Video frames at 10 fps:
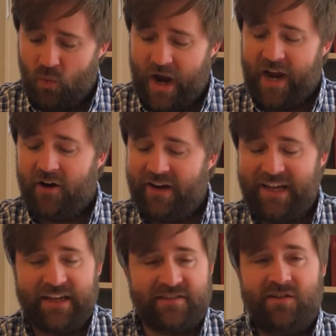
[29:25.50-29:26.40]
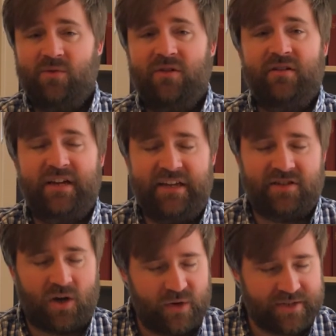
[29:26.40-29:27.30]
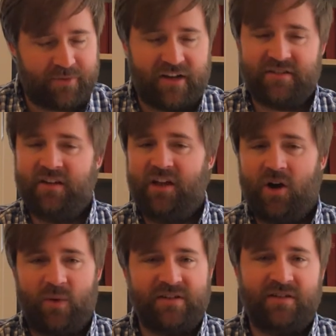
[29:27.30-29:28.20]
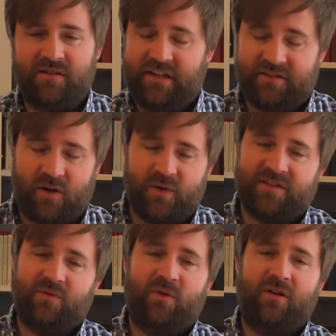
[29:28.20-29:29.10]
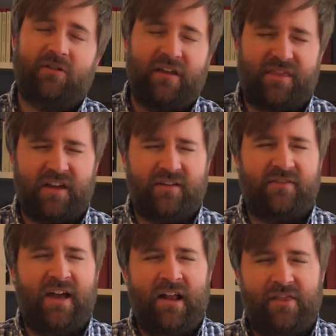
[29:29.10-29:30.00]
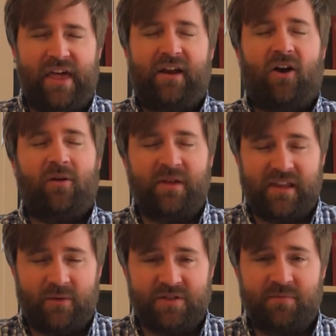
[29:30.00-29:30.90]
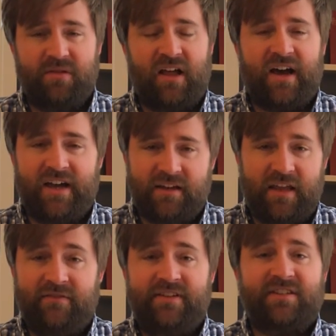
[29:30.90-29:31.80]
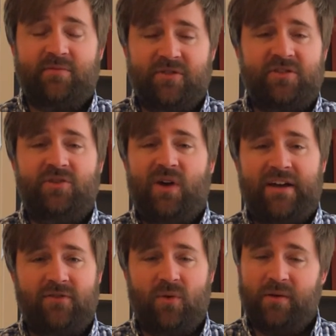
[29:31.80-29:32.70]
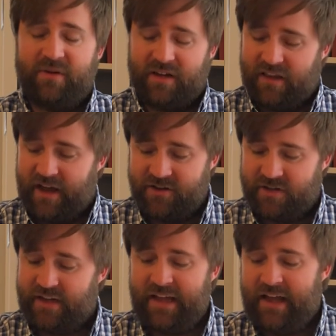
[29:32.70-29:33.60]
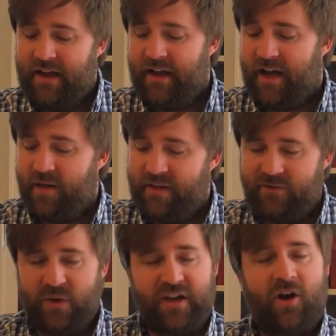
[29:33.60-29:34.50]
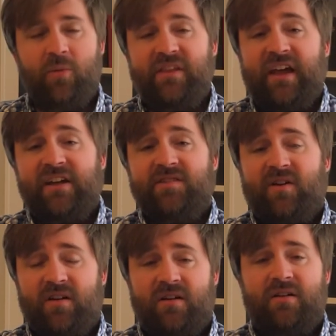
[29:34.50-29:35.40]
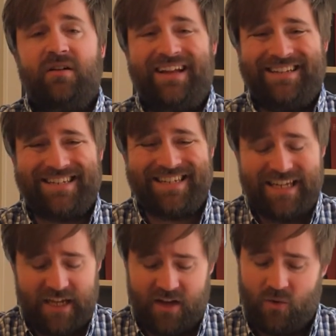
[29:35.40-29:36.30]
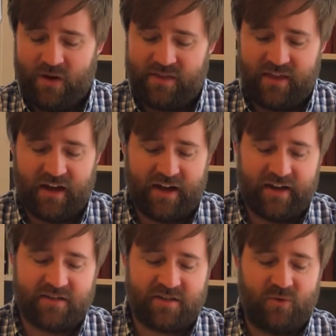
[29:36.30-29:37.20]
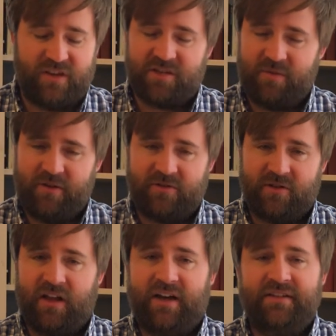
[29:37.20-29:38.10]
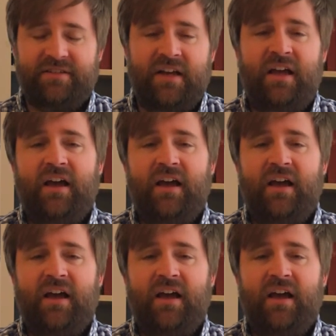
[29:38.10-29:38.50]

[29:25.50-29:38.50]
where he is at work. He's always present. He's always at work, right? Think of that army that was blind, invisible to everyone but Elisha. If we can open the eyes of our heart and see with spiritual eyes,